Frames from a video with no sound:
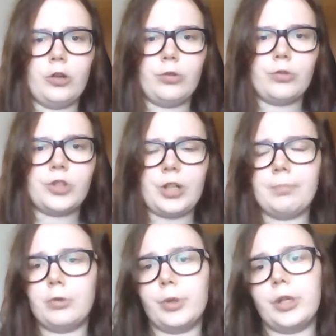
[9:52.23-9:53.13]

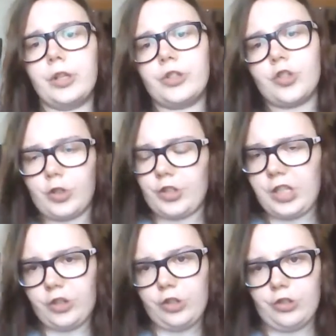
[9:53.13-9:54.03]
summaries,
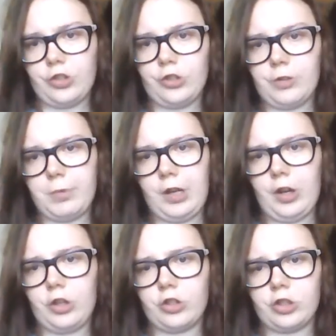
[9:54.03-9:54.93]
translations to
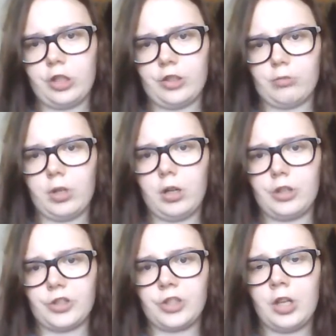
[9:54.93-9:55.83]
Spanish, as well
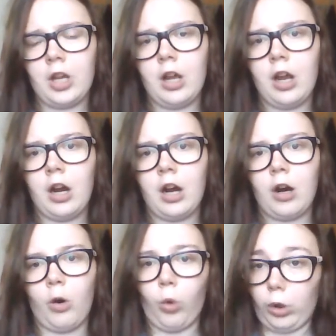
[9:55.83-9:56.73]
as
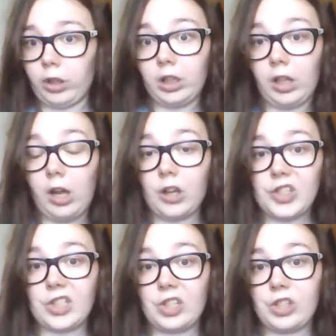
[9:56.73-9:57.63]
oral
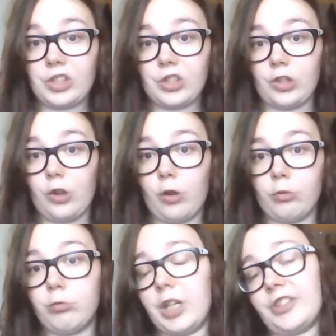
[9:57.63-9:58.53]
classes. So
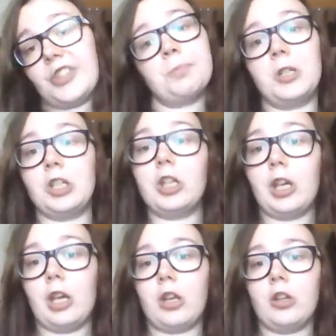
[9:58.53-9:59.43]
we had
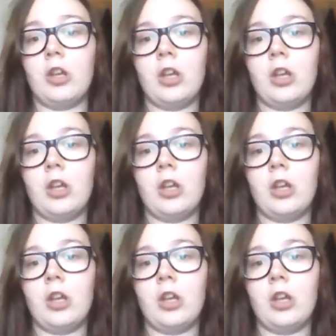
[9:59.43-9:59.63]
speaking